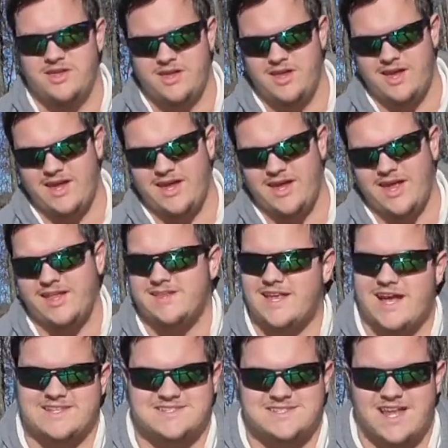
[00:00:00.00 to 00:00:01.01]
And
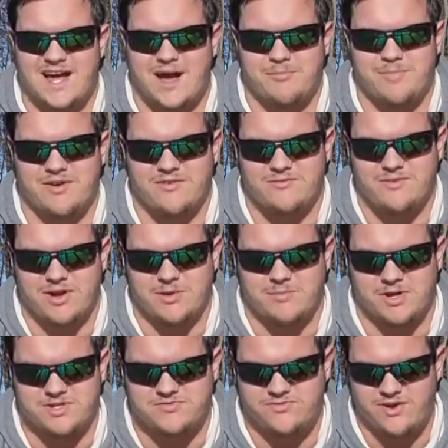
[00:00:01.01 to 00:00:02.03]
that's not very
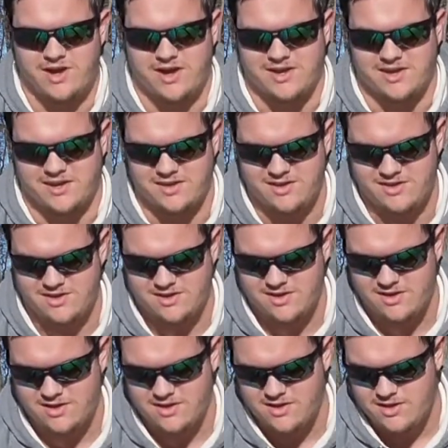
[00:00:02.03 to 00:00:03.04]
much fun.
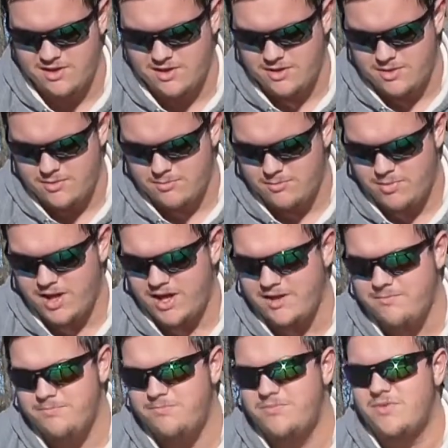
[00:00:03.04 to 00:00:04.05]

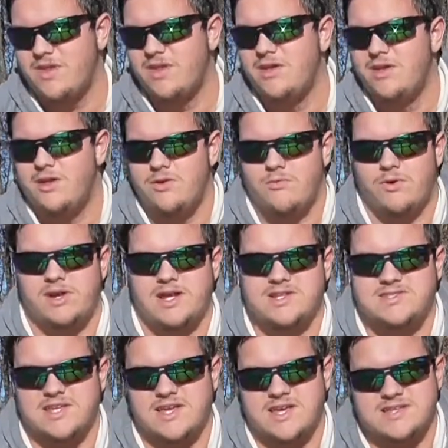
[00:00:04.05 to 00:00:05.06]
But one nice
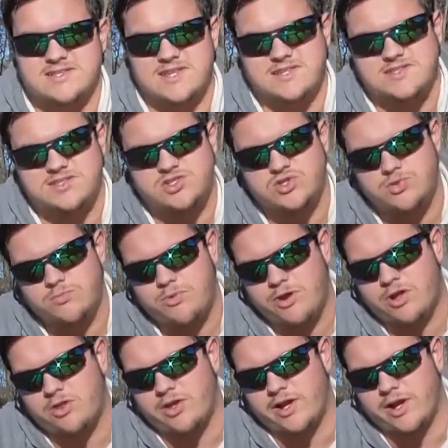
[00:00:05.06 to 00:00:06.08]
thing is it's super
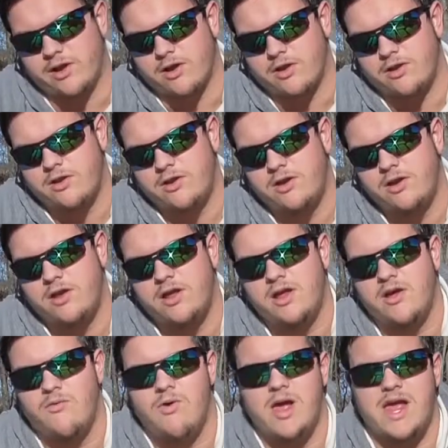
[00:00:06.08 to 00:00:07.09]
clear.
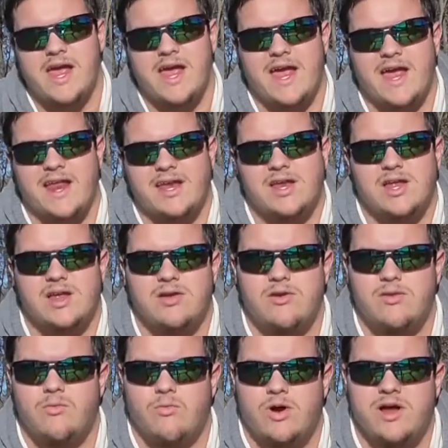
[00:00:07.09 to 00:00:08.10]
And
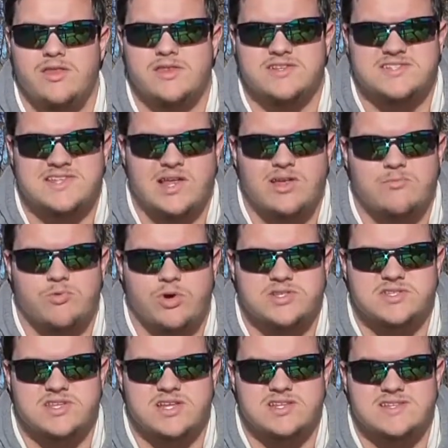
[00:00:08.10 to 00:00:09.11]
one of the selling
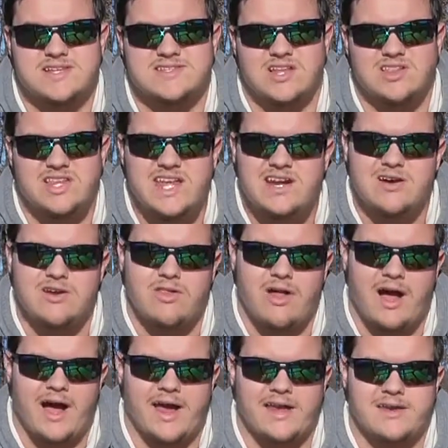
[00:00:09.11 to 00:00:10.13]
points of this as a leader
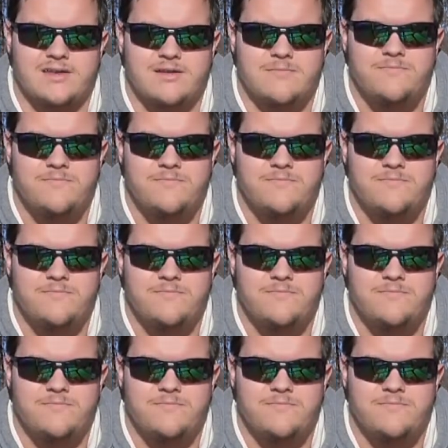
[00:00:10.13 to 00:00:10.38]
line